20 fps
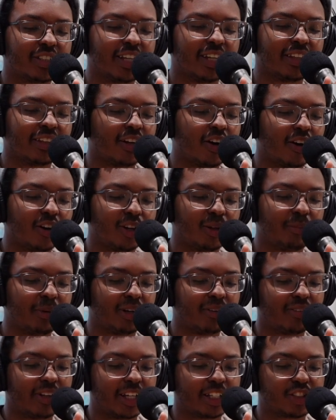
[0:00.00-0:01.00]
saying the
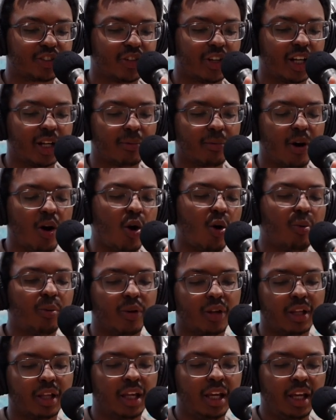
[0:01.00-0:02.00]
argument of, like, straight up, oh,
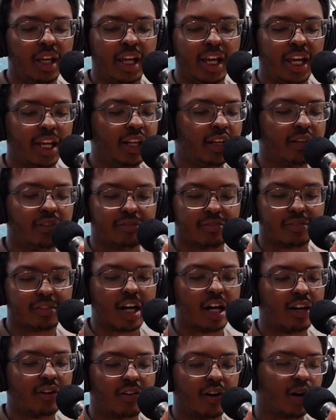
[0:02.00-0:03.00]
well, any
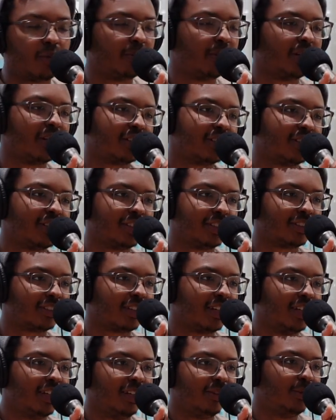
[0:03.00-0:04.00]
kind of harm reduction
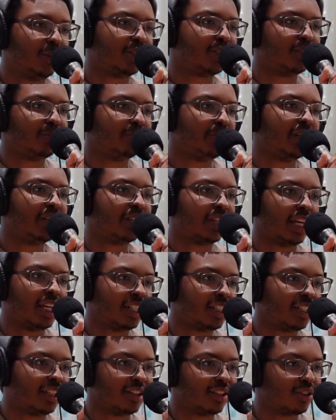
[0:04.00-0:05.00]
we shouldn't be
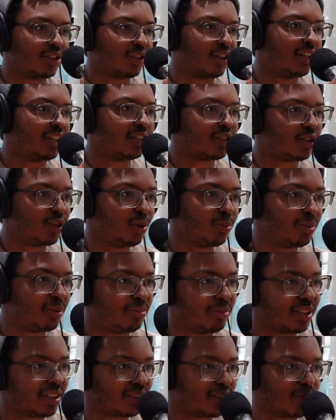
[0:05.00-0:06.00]
engaging in is stupid
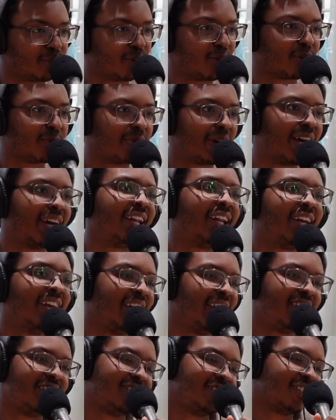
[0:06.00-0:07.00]
because they're both bad,
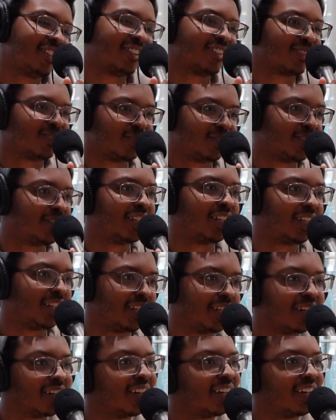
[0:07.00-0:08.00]
is just
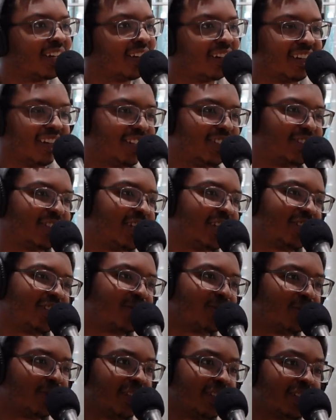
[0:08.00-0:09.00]
silly. Yeah, it's
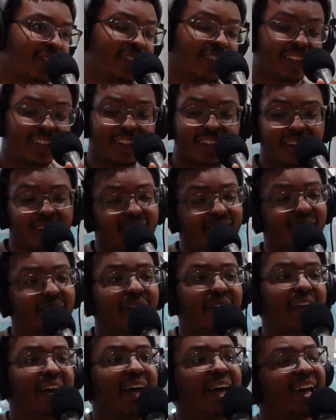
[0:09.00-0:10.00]
just really silly.
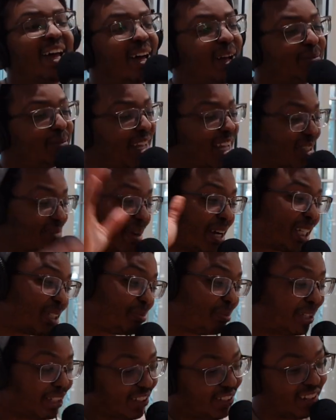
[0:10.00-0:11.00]
That's my
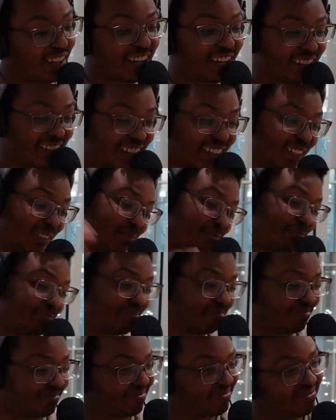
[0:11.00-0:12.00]
spiel on
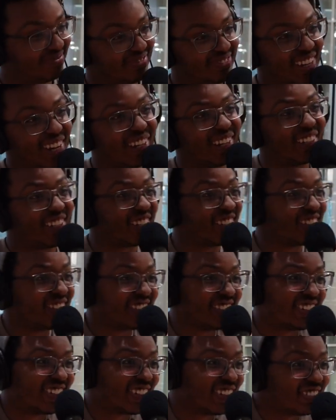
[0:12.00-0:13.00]

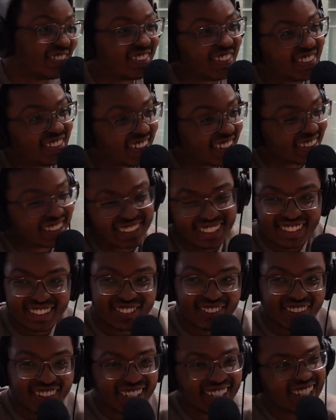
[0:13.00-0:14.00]
voting.
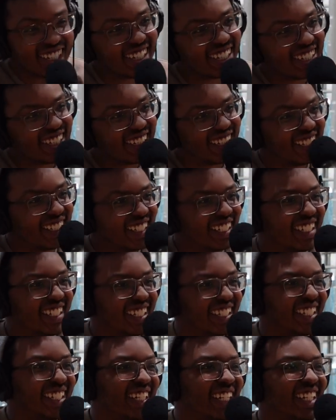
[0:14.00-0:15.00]
No, I
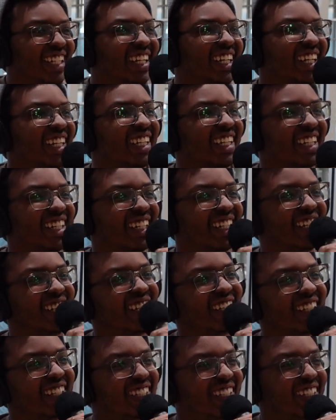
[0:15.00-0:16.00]
agree. And actually,
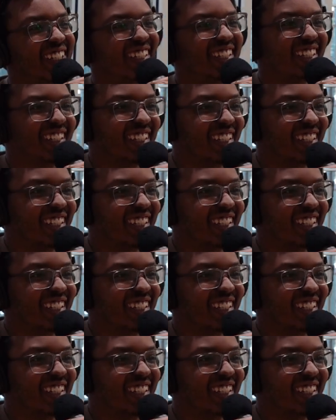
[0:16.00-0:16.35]
back to harm